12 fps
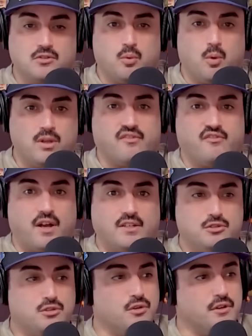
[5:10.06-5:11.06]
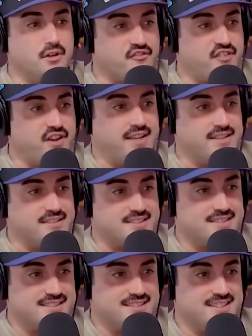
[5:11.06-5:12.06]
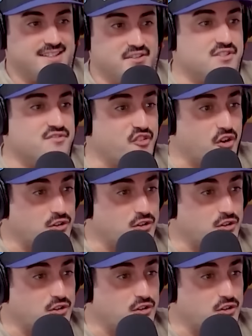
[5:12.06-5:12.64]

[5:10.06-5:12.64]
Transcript: What the fuck did you do to your face? that was his first